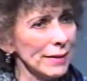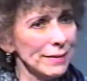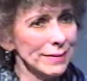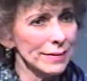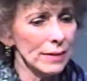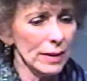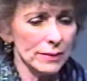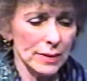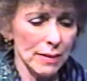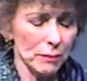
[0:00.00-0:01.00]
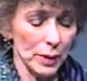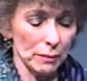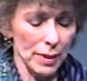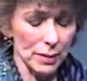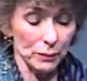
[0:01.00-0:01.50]
And it's, it's the other way
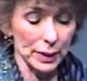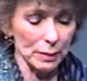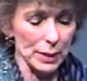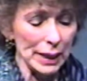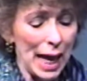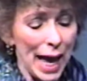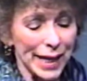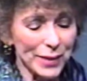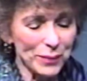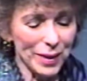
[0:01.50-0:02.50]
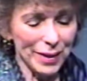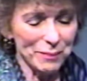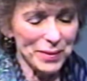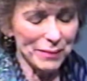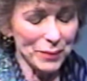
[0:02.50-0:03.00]
around, really. But it,
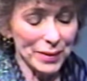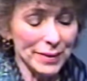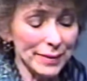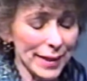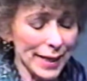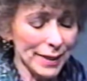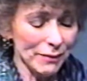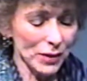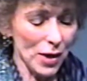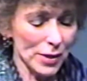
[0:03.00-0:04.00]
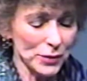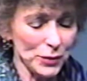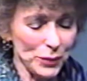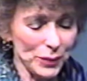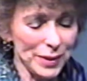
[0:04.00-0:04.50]
uh, lacking the
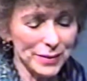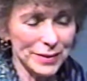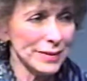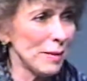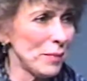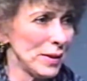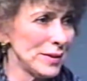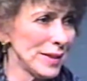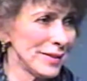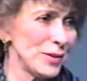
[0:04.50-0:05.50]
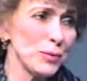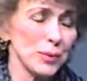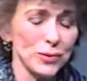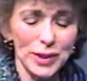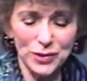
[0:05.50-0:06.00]
cartoon, here is something just you
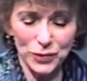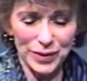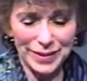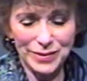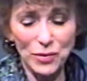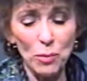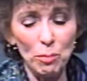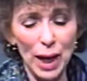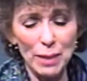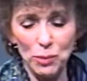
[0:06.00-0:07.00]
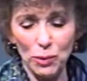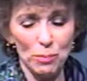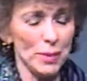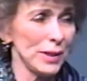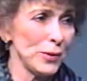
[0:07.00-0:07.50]
will treasure this. The Bible
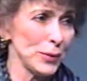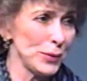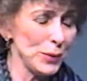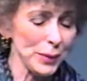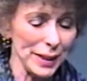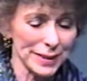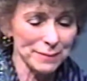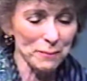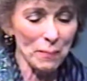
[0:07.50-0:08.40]
made her do it.